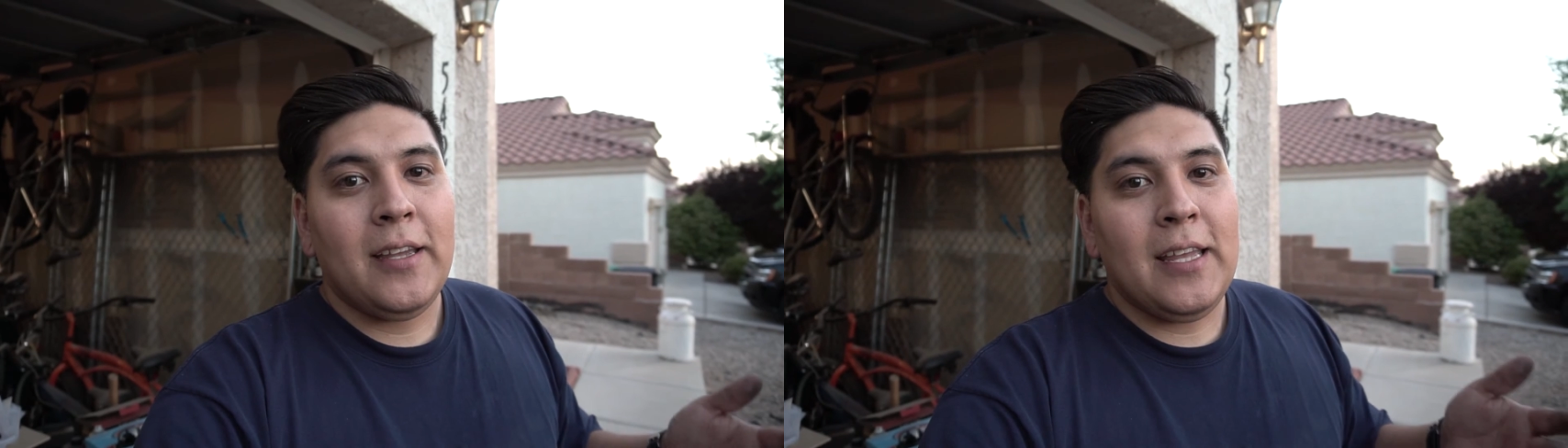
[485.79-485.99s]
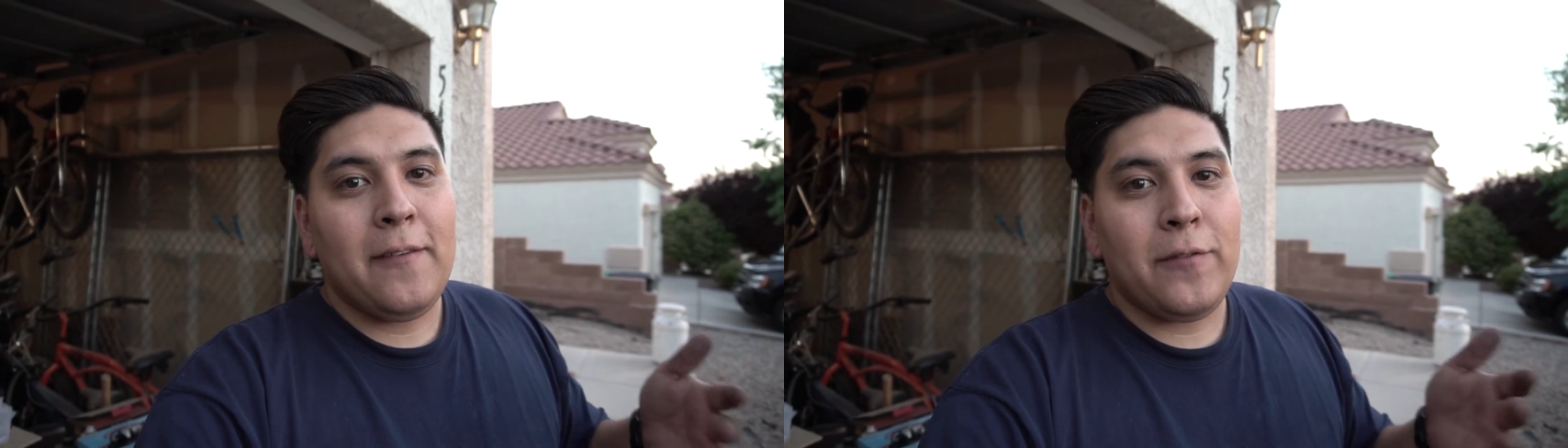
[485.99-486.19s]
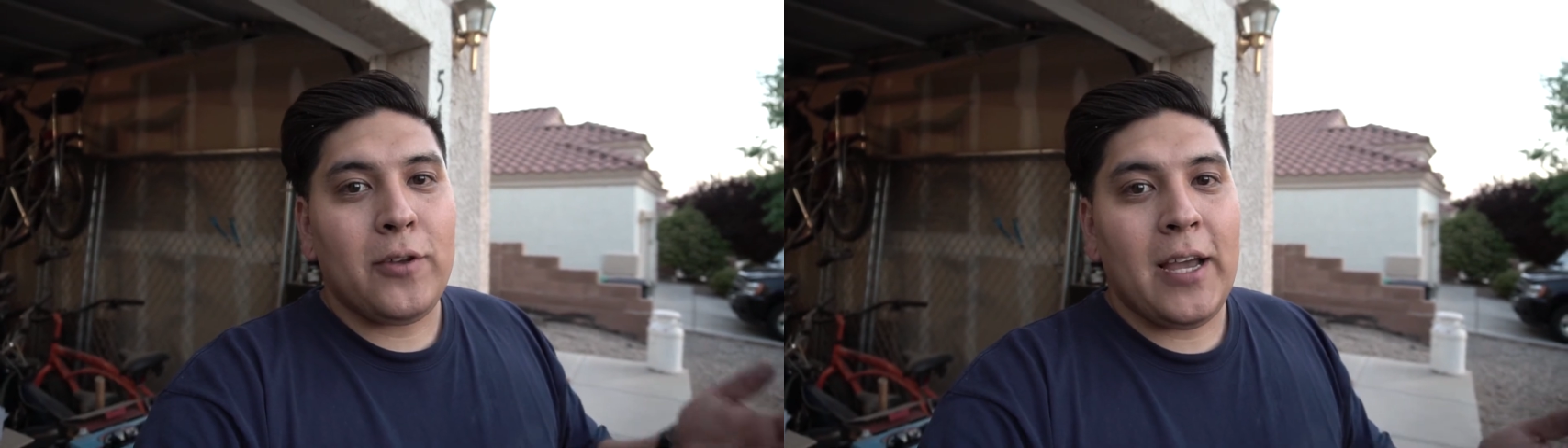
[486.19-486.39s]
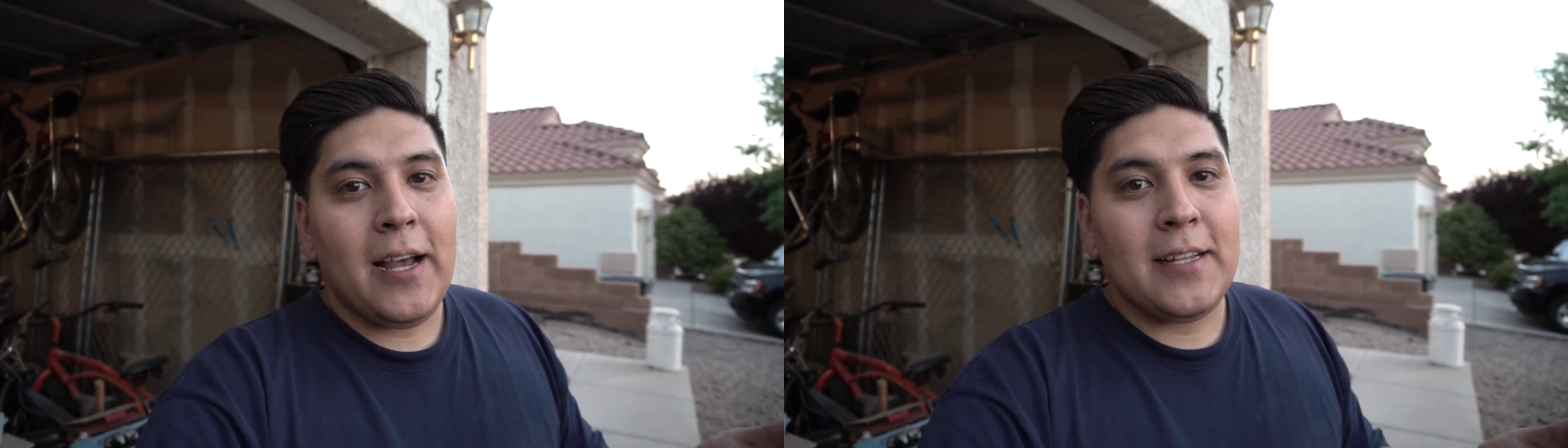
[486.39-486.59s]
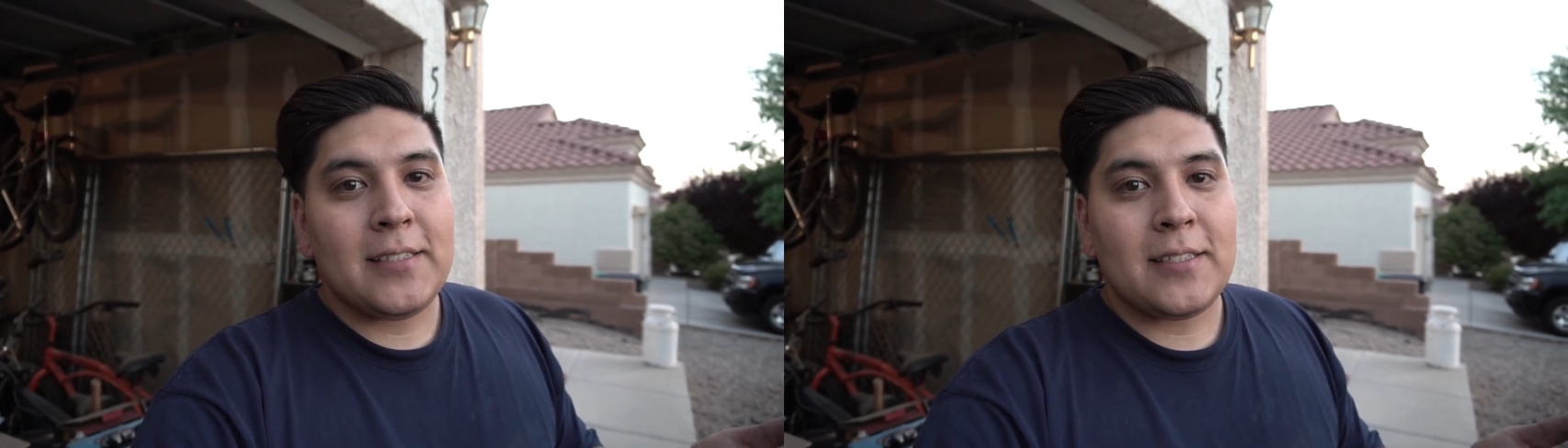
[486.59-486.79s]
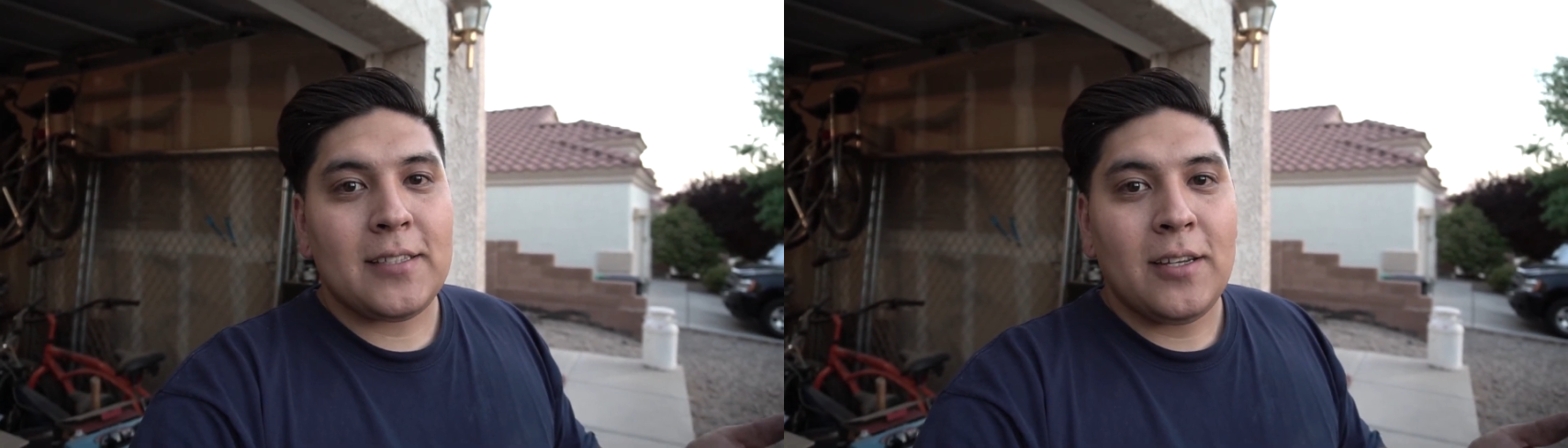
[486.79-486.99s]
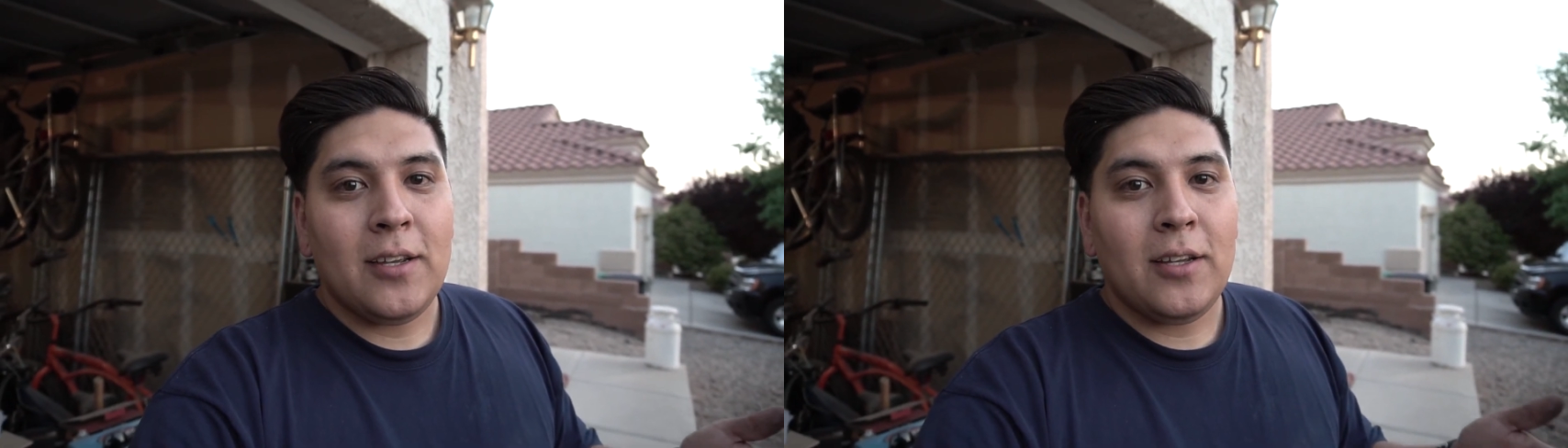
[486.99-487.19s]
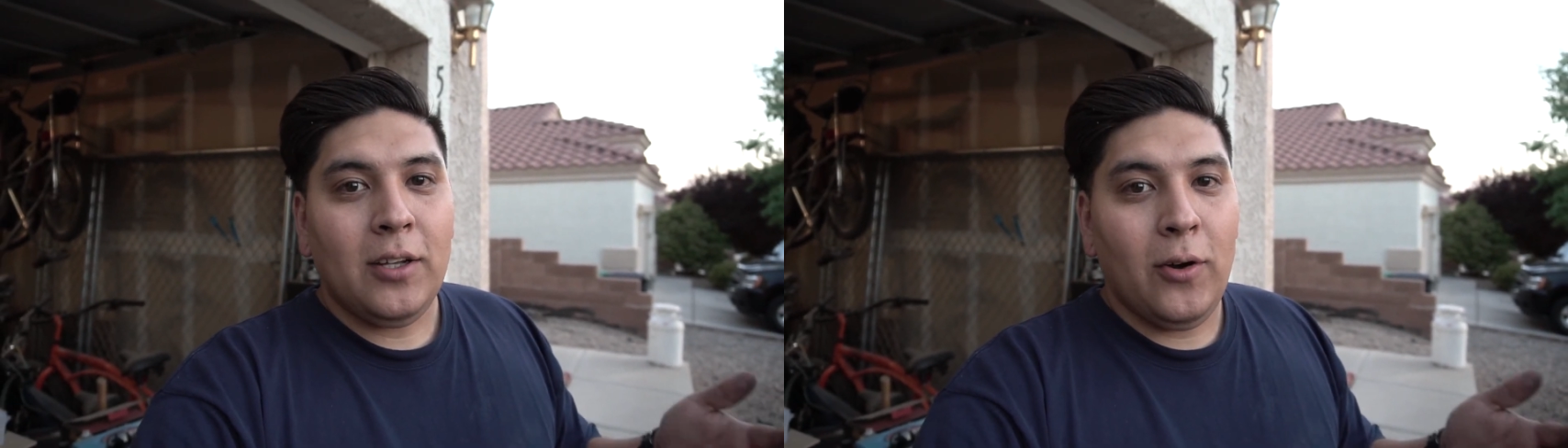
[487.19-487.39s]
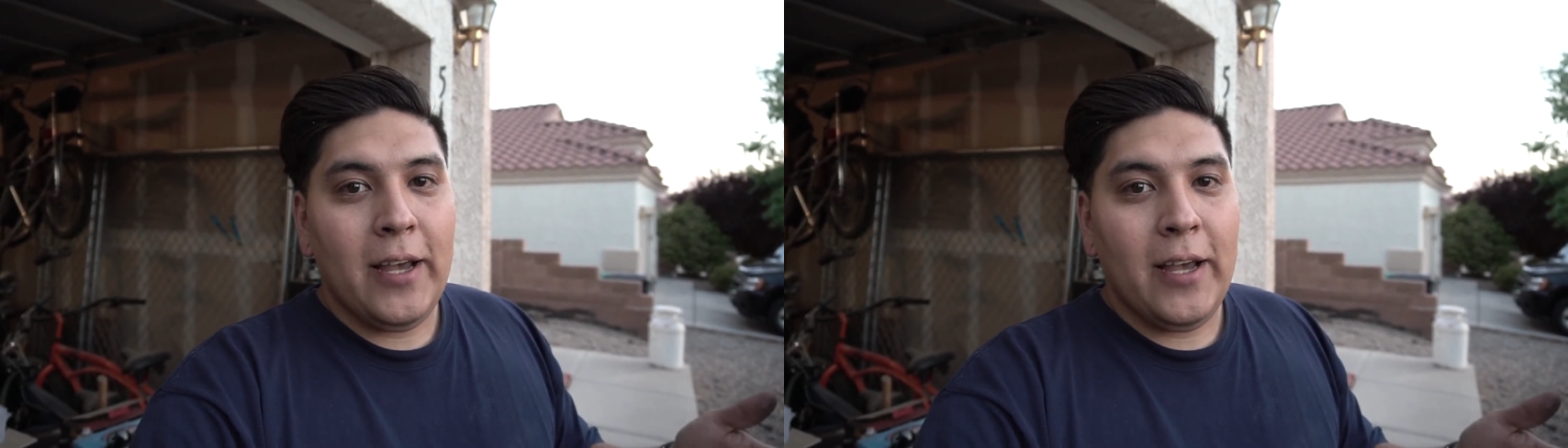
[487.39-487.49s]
if you guys go